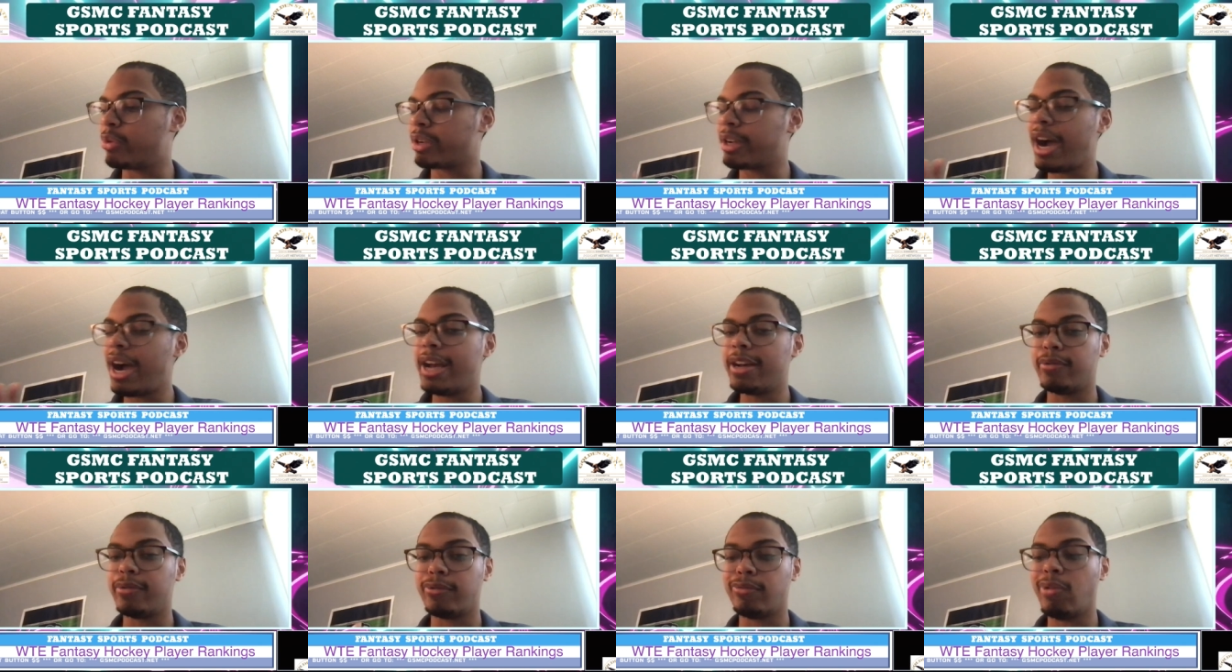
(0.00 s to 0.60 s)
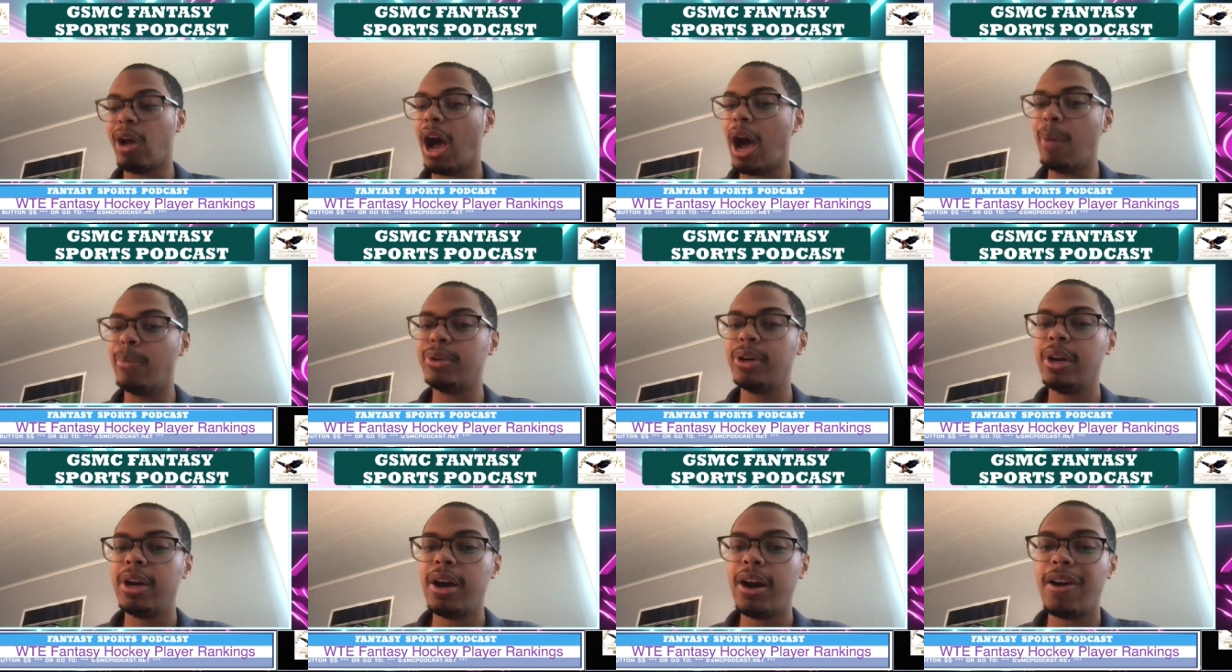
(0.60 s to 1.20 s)
kind of robbed
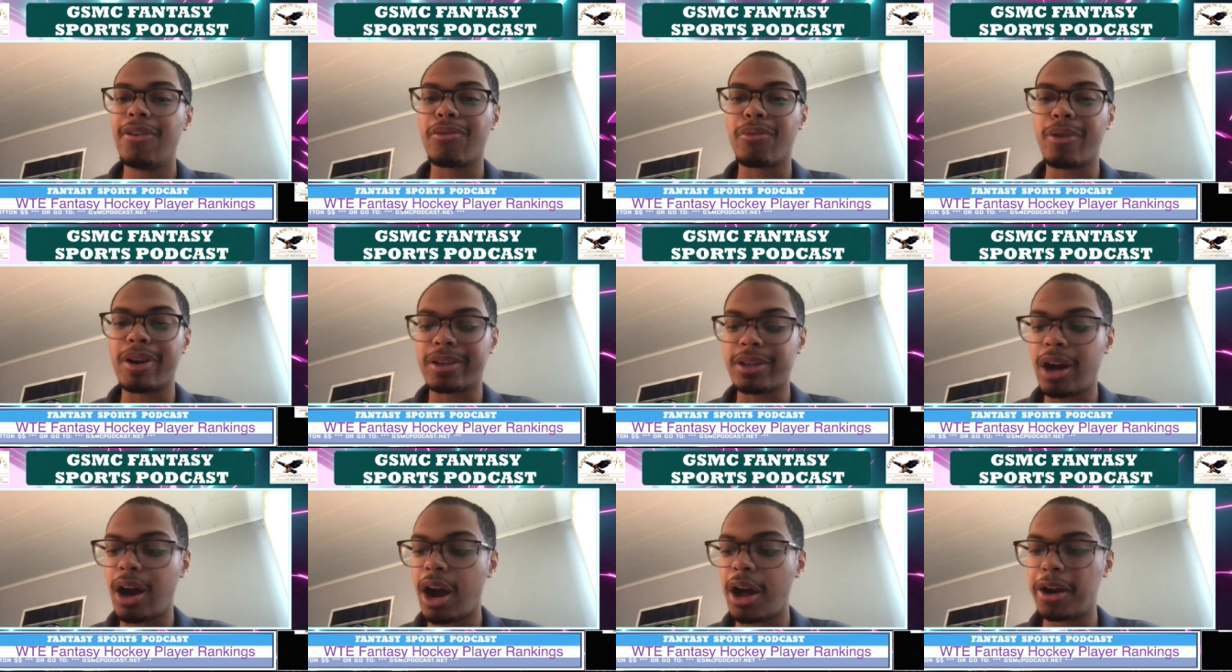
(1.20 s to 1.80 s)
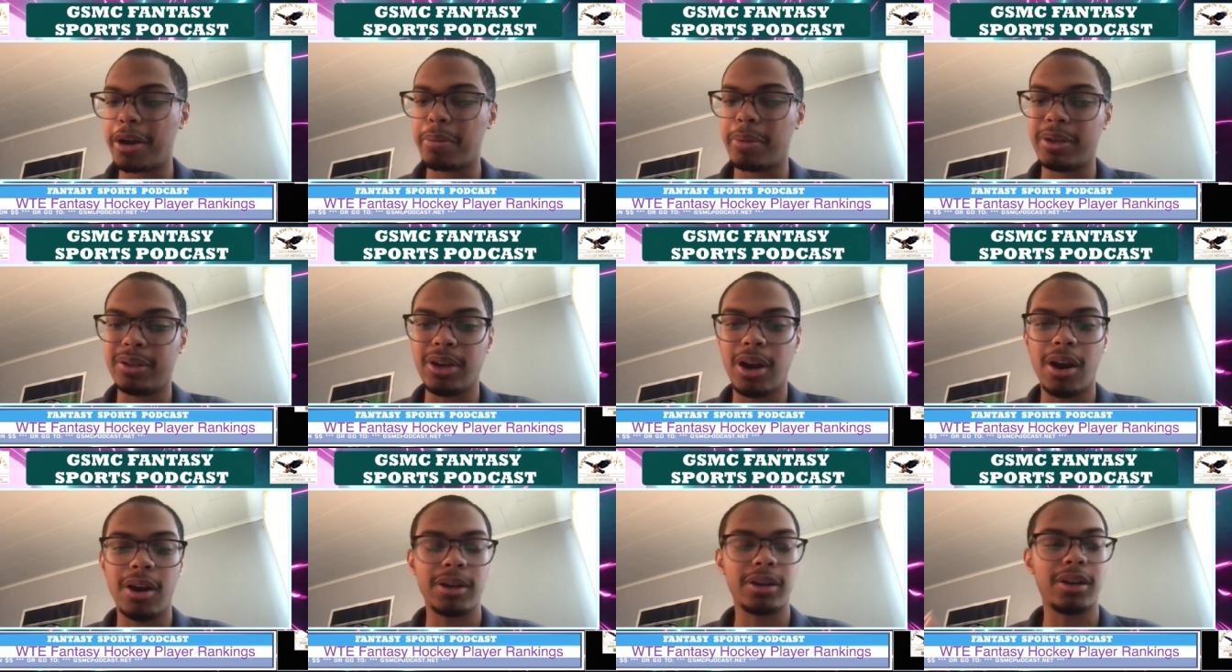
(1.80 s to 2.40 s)
of what Connor
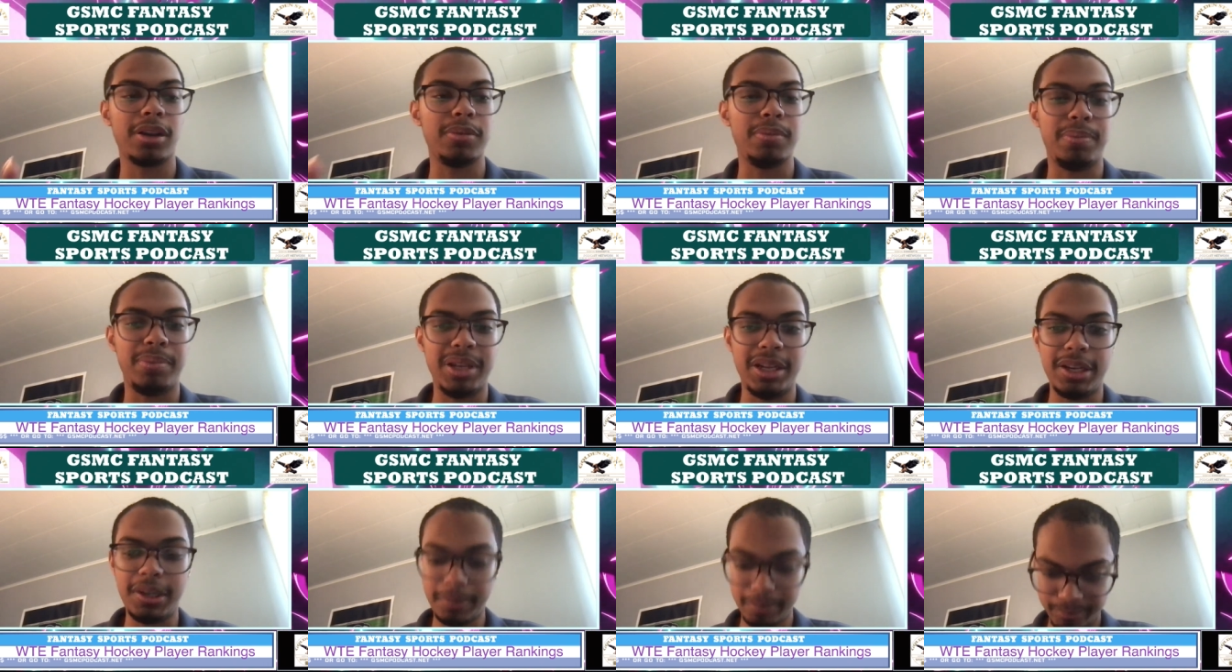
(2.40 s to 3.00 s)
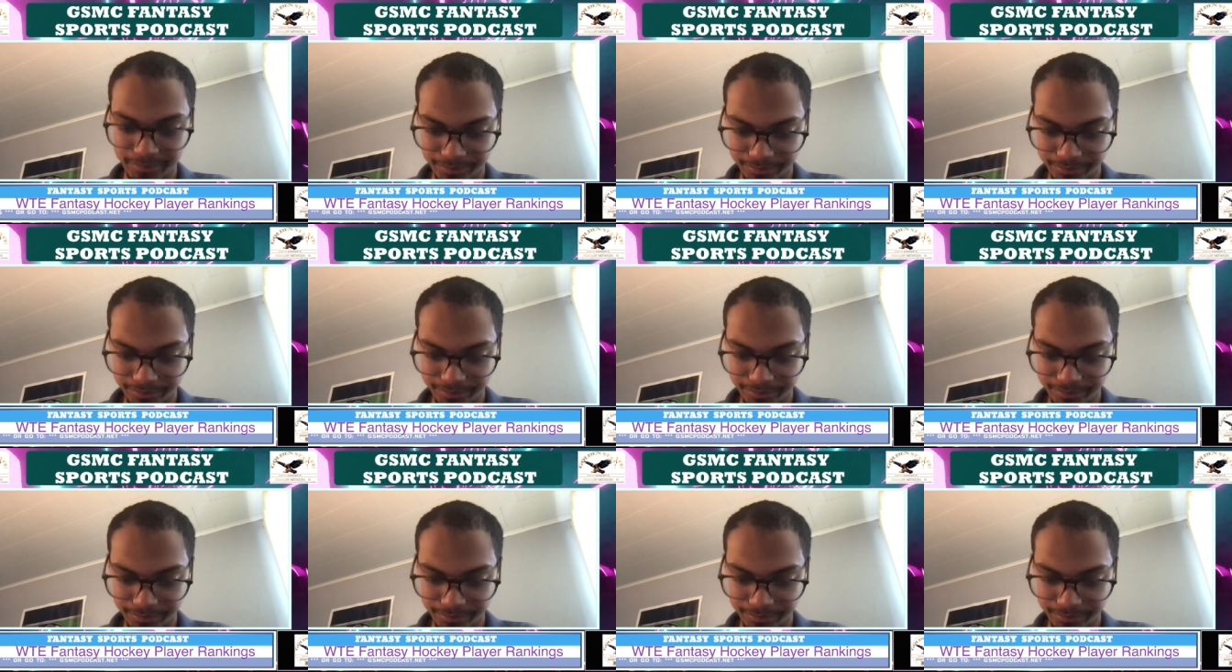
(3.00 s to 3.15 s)
Bedard could be.